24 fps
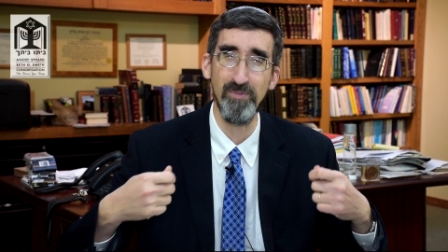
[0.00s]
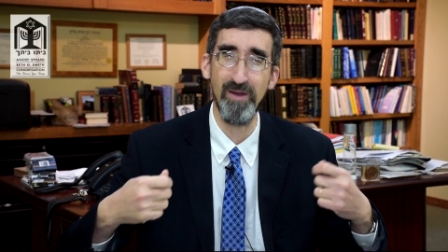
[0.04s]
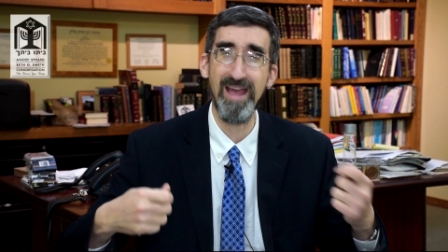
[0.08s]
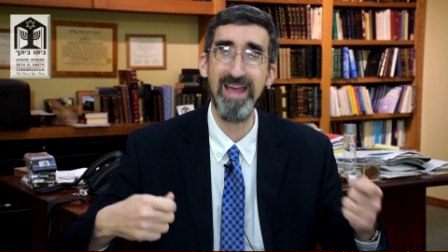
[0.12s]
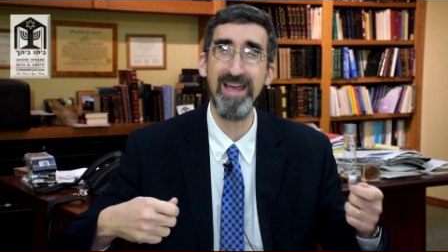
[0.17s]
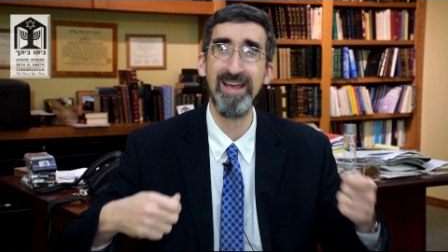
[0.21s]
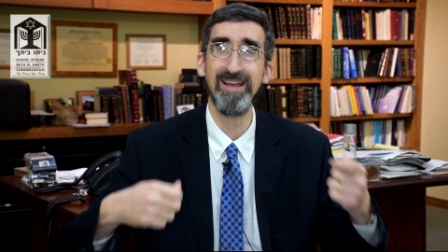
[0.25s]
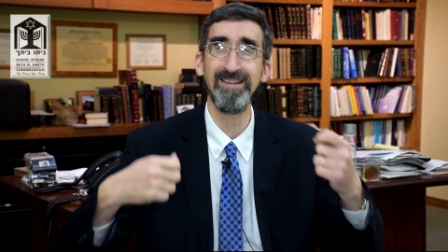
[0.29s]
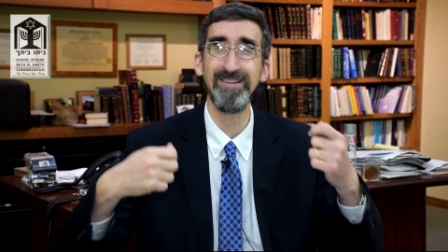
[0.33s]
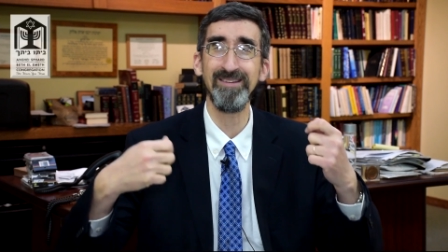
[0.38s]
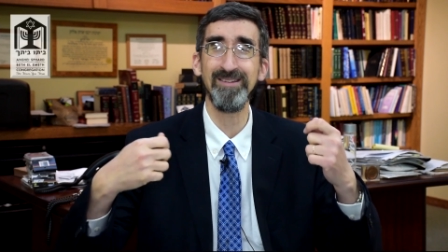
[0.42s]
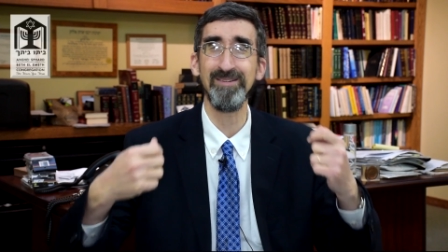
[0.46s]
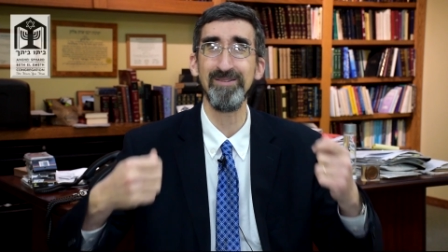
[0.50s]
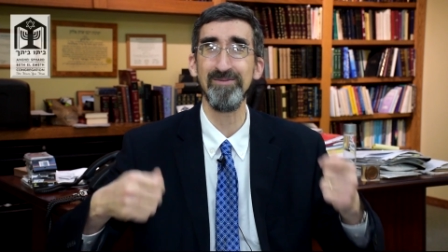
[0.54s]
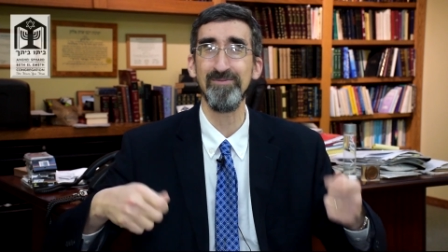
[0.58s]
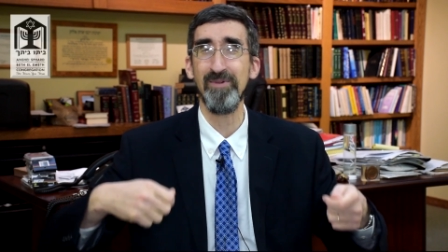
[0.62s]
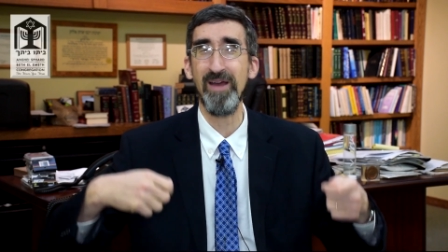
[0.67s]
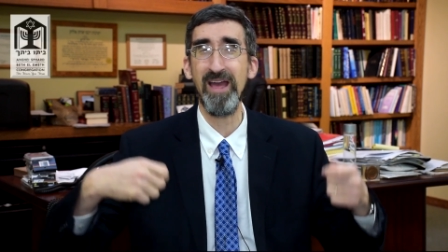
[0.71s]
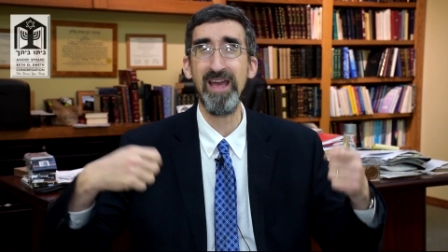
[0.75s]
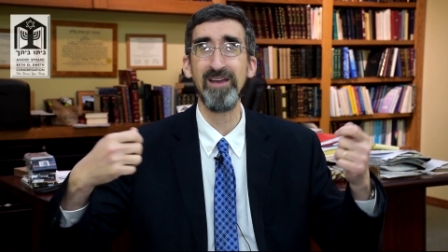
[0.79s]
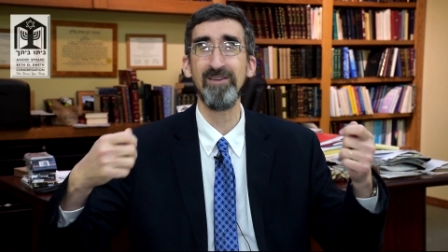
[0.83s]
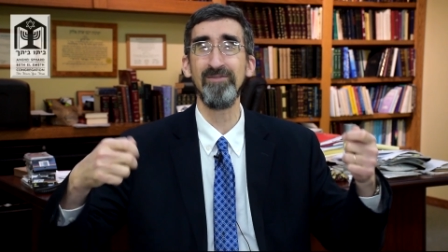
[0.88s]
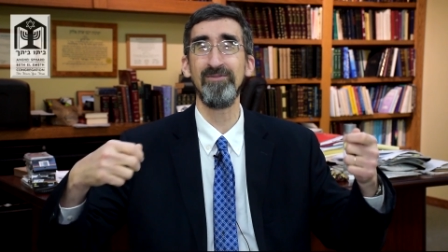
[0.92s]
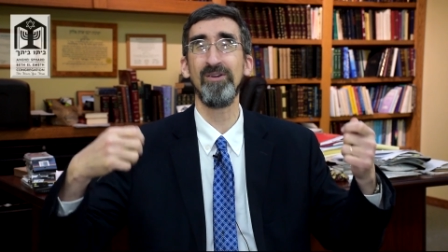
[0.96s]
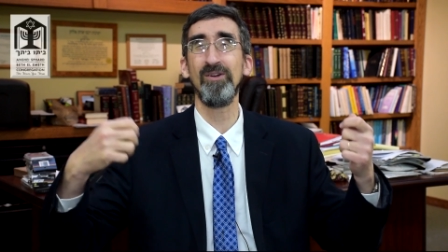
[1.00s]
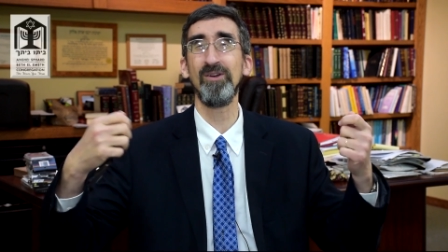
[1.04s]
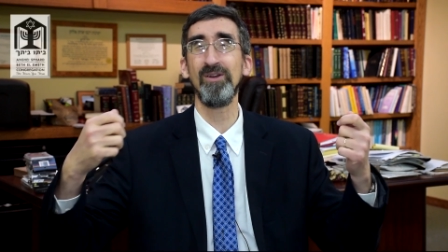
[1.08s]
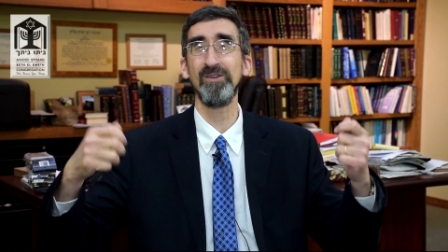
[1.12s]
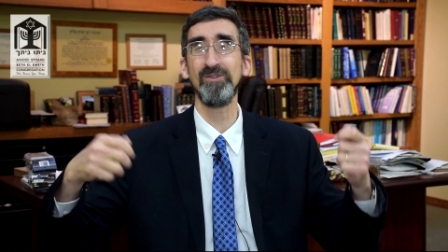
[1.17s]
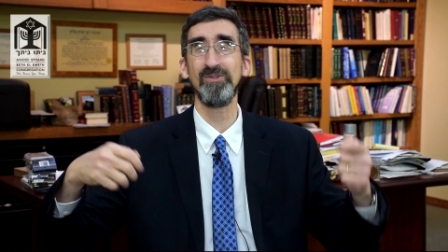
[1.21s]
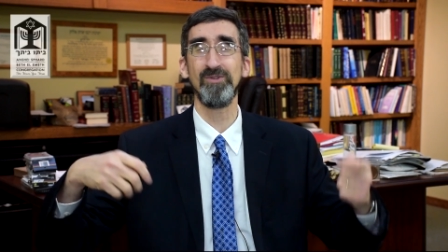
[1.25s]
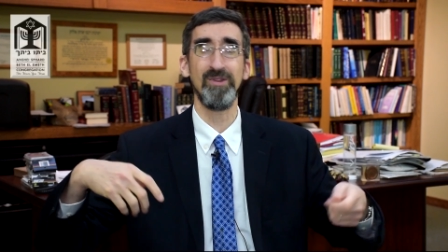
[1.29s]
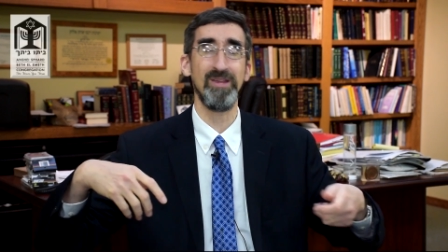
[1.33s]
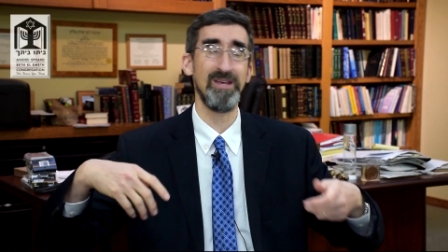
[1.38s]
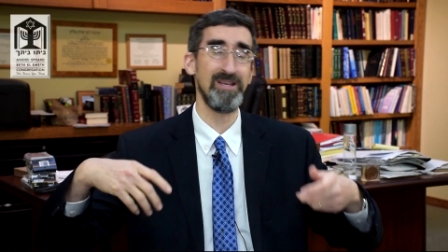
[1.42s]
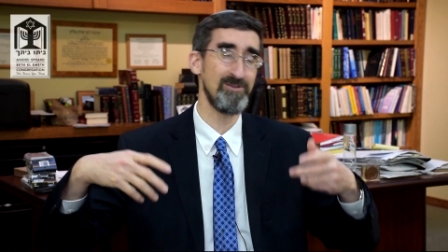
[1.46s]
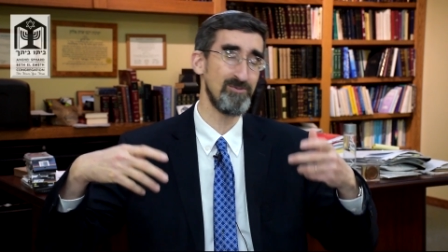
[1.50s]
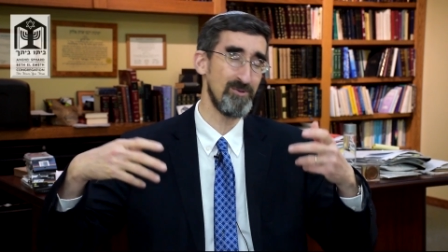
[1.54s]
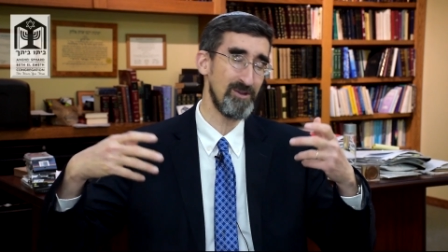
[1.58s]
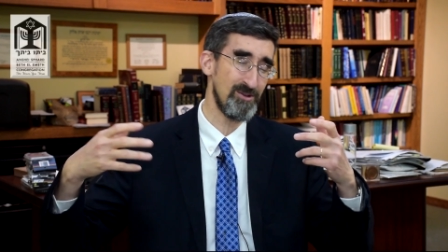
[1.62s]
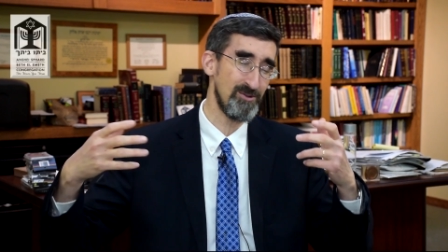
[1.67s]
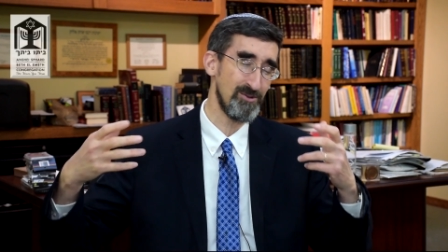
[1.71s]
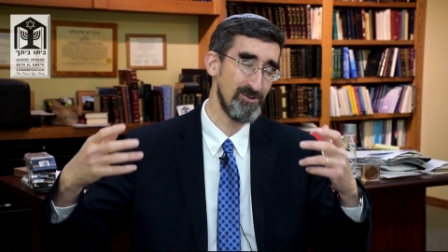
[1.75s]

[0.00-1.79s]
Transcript: bang, bang various things, whether